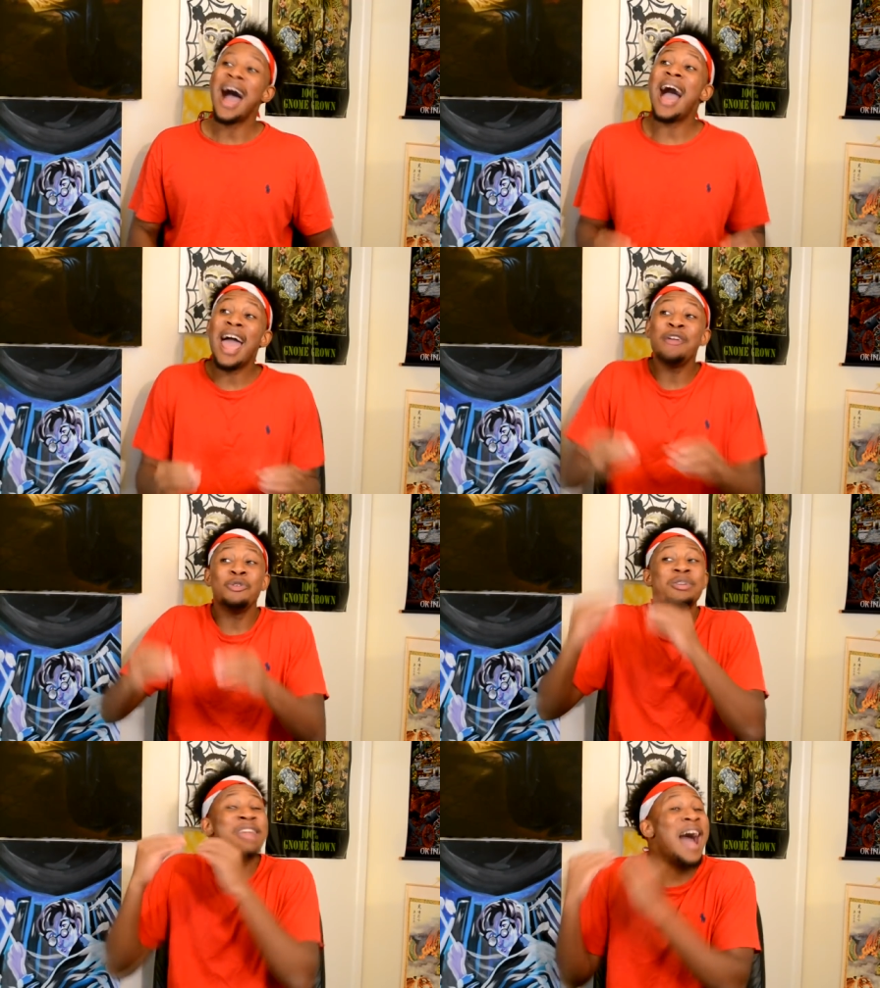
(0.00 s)
I
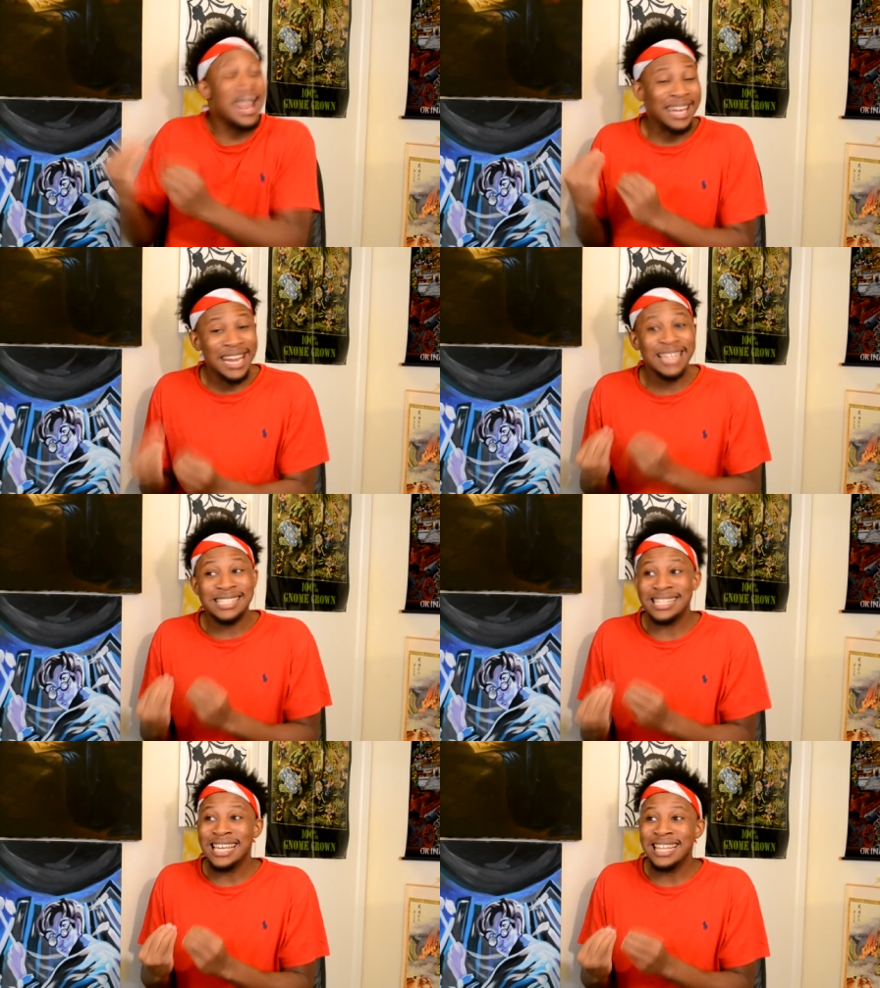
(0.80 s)
do not need to
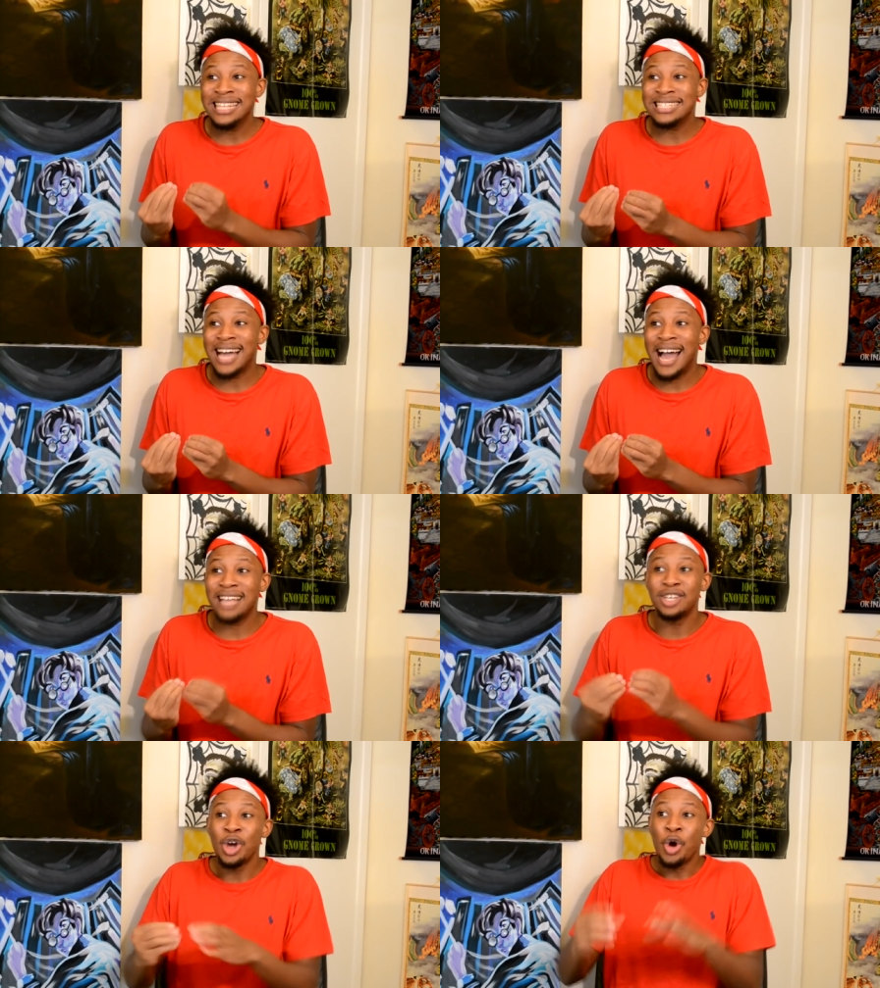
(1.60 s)
see these
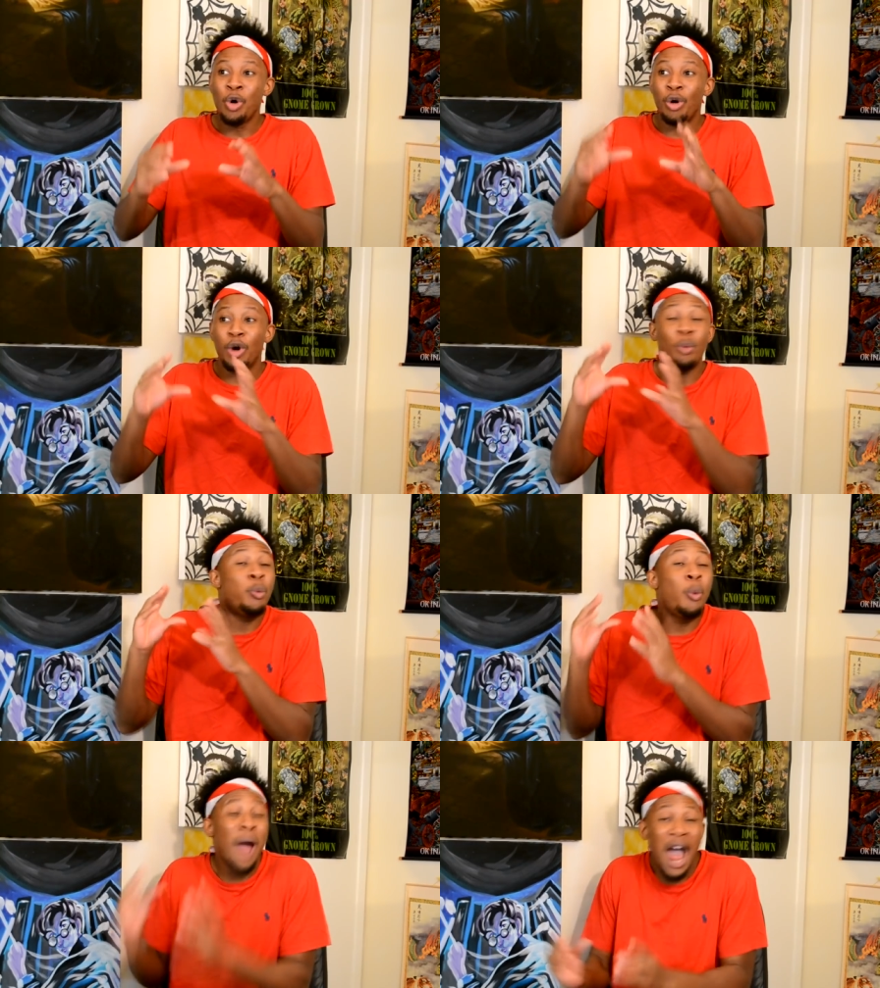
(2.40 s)
guys who are
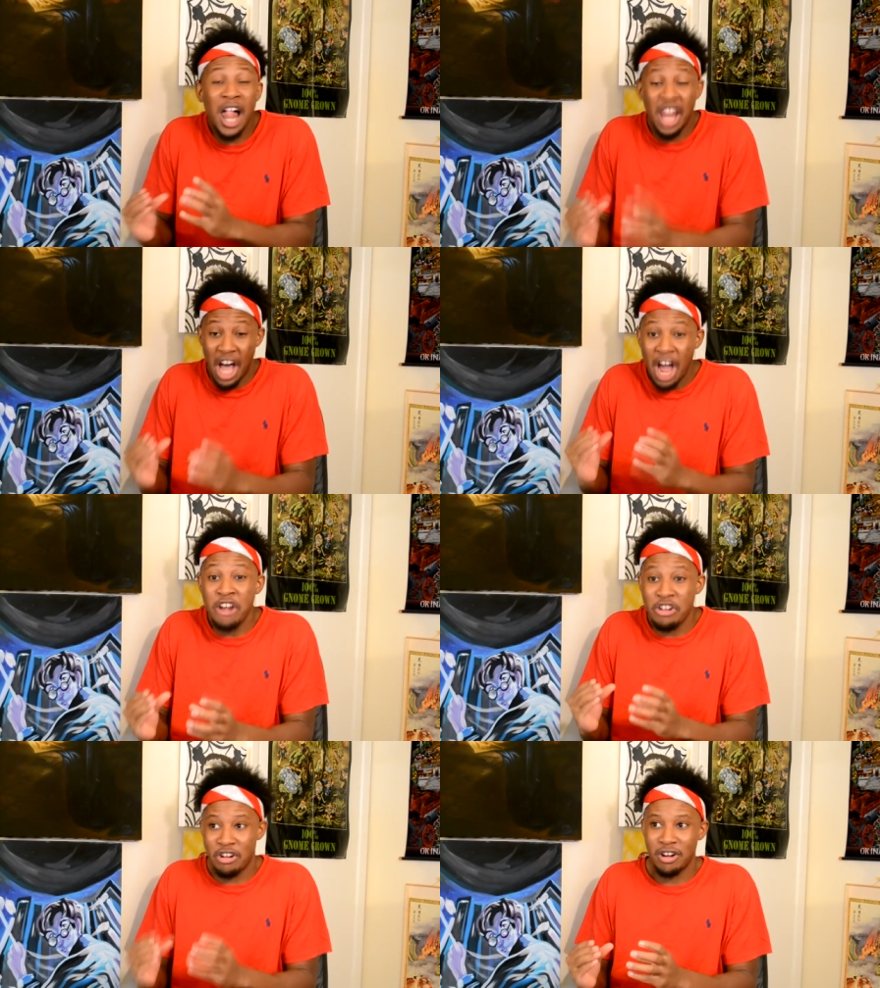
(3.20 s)
well
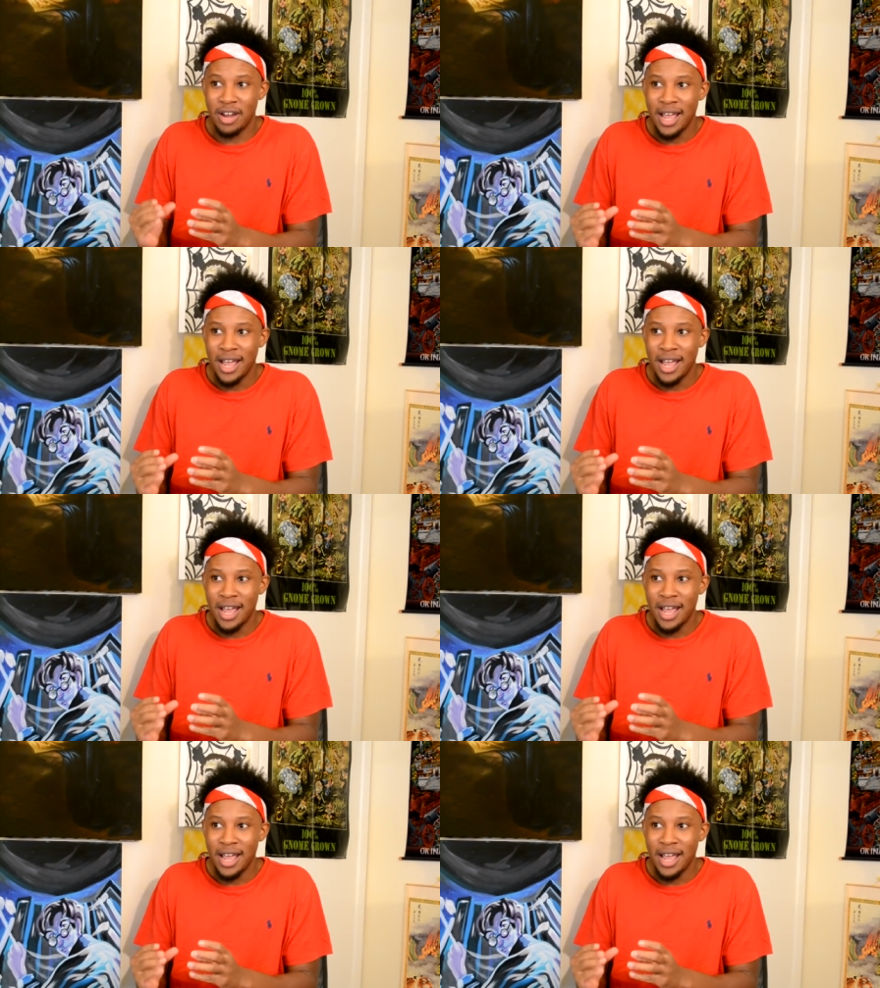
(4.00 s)
under,